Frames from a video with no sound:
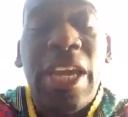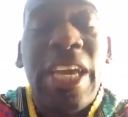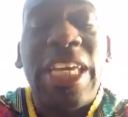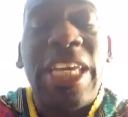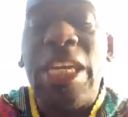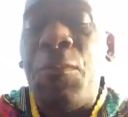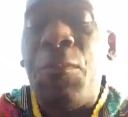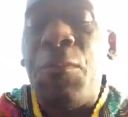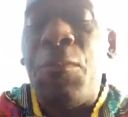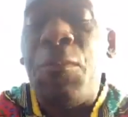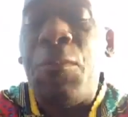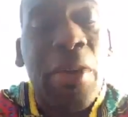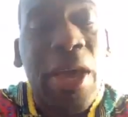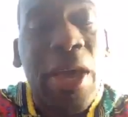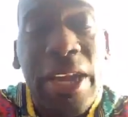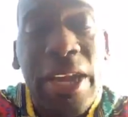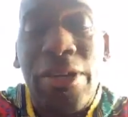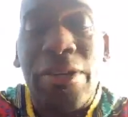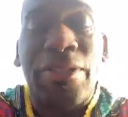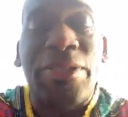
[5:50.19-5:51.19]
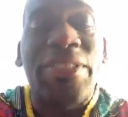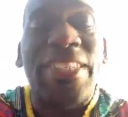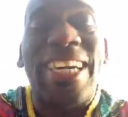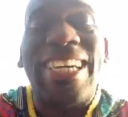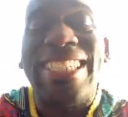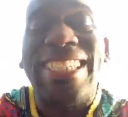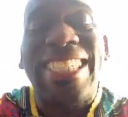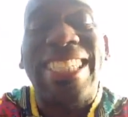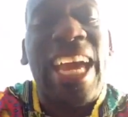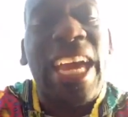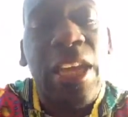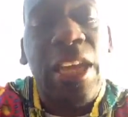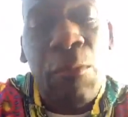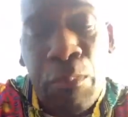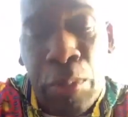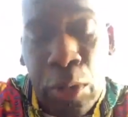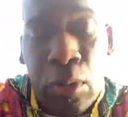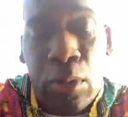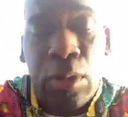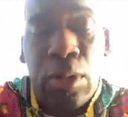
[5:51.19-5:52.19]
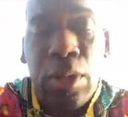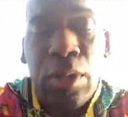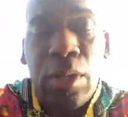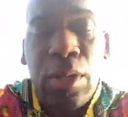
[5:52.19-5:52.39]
He prepares a table